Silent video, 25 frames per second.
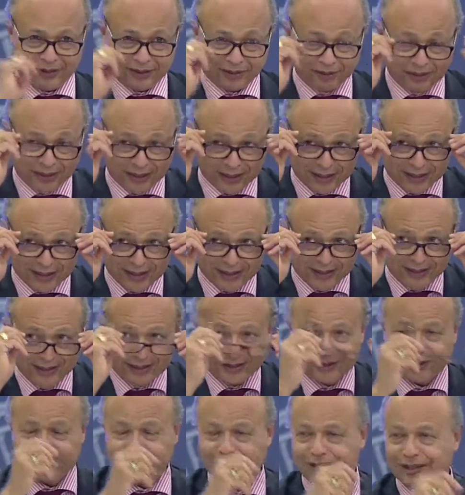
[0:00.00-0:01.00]
invite
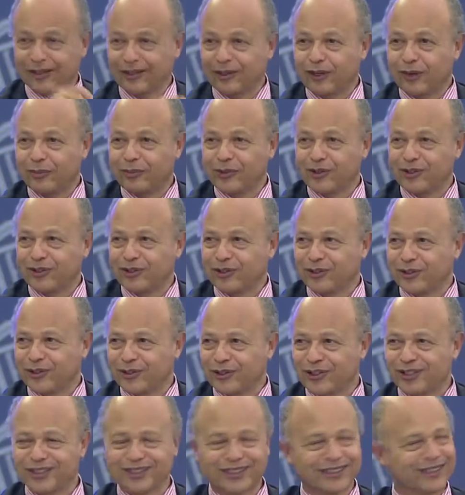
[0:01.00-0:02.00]
uh,
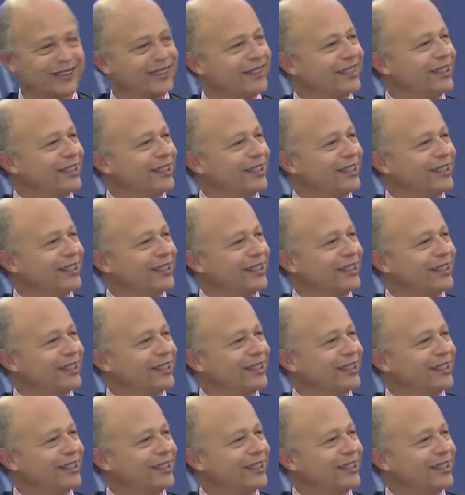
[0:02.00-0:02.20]
commissioners